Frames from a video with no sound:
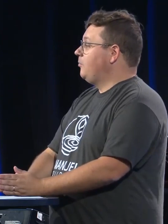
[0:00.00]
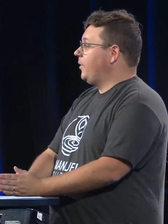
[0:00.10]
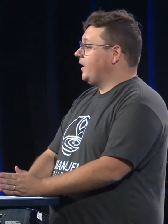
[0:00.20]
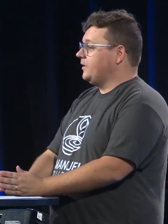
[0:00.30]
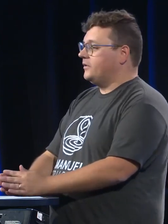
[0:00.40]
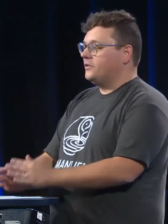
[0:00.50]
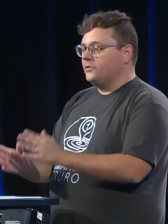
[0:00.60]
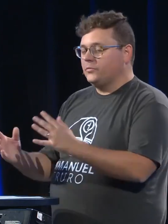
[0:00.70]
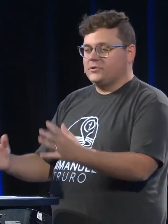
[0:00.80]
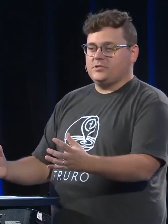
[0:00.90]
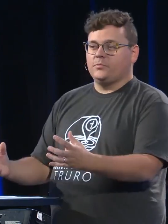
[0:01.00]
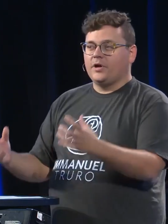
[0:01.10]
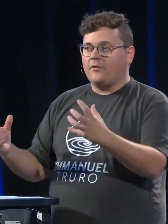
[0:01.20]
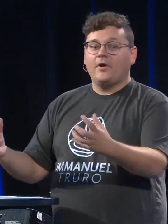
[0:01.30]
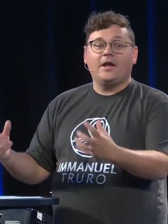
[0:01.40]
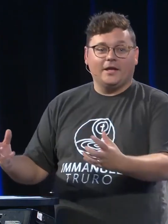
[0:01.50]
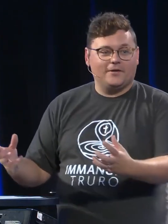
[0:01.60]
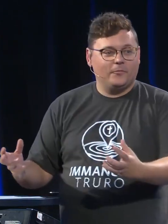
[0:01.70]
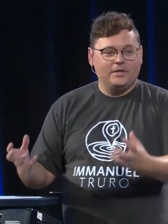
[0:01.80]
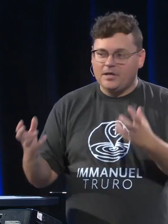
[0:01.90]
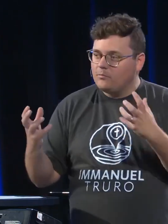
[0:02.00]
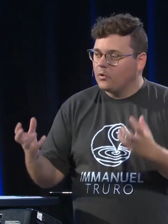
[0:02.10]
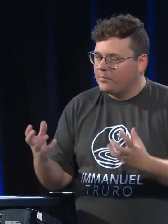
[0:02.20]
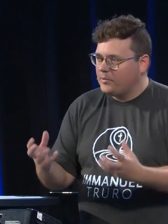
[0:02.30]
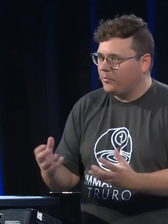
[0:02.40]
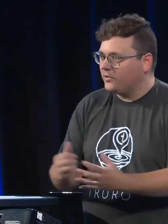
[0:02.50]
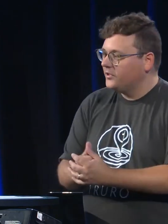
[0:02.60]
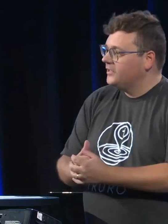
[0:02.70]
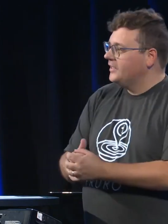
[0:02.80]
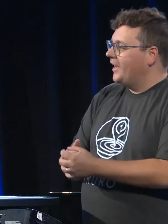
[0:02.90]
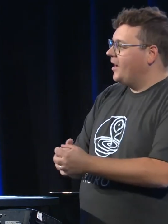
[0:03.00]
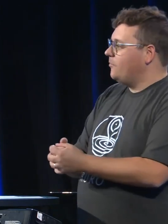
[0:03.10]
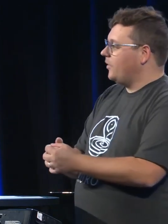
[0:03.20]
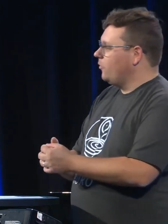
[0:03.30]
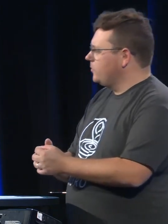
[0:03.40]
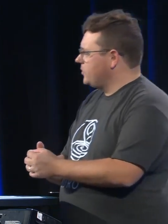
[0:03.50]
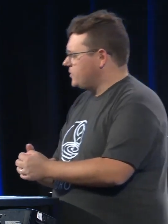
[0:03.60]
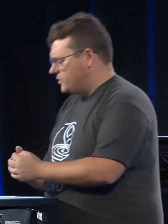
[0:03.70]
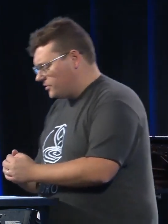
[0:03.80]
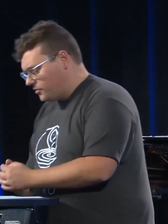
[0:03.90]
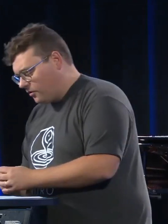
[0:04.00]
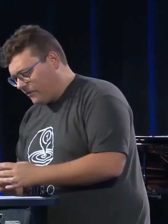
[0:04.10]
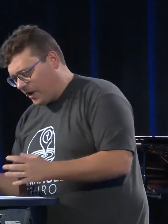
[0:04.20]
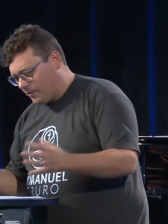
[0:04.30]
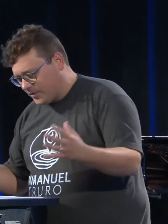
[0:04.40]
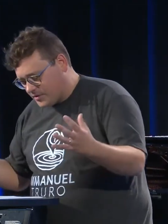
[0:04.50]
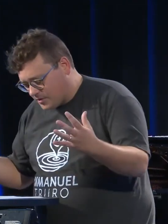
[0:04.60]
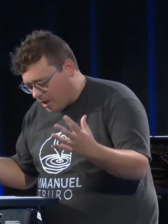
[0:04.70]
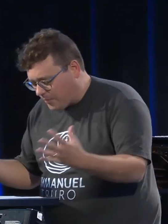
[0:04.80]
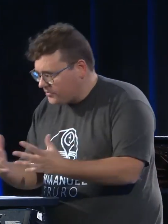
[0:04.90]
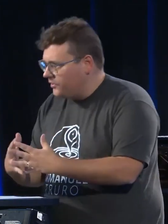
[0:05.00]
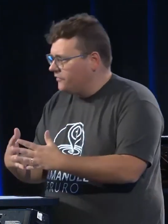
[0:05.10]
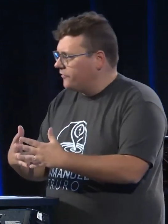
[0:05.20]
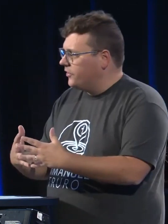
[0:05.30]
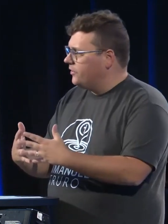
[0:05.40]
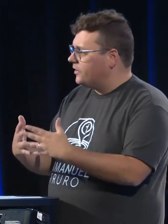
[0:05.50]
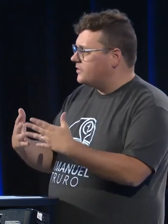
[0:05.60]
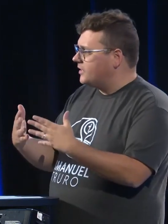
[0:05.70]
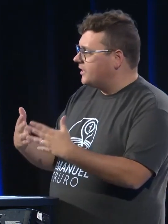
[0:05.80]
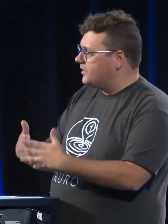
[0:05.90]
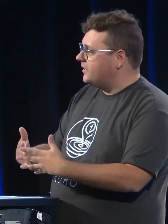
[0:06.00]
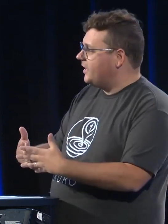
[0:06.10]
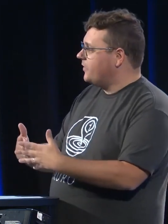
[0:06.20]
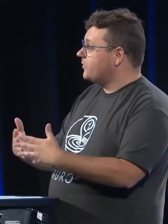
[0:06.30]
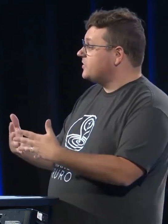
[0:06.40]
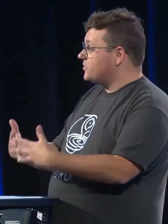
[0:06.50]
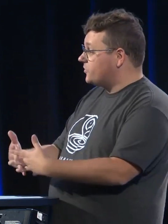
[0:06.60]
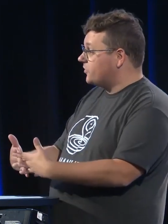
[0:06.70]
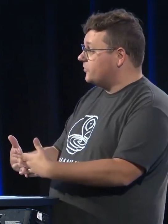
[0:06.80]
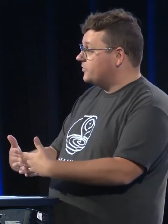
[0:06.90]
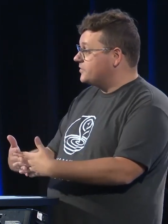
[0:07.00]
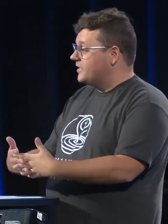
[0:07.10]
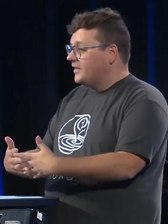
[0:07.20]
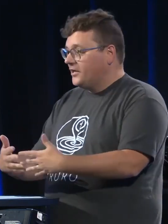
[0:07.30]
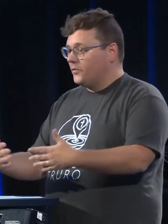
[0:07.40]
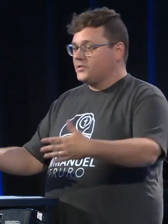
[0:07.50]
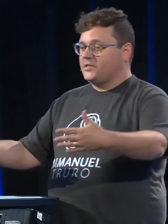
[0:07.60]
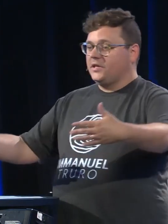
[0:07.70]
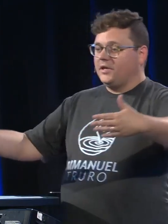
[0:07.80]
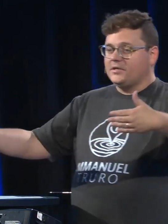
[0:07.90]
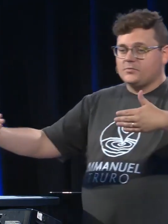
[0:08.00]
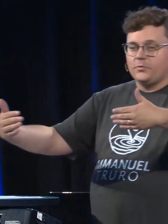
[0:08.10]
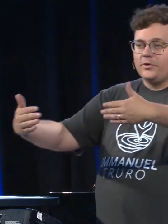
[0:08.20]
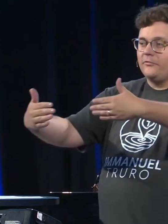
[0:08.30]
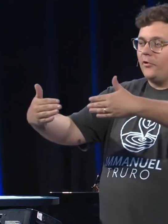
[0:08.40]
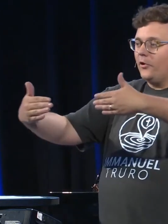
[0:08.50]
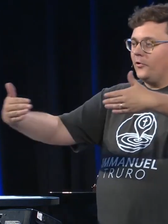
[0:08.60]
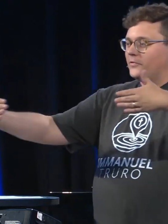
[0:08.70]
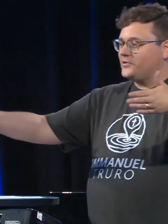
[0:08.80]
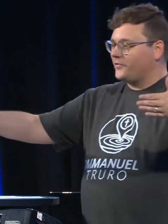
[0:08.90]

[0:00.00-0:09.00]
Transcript: But we're not ready. We need more people. But home churches are so valuable. This is an opportunity for you to get together in circles. You know, on Sundays, we're in rows,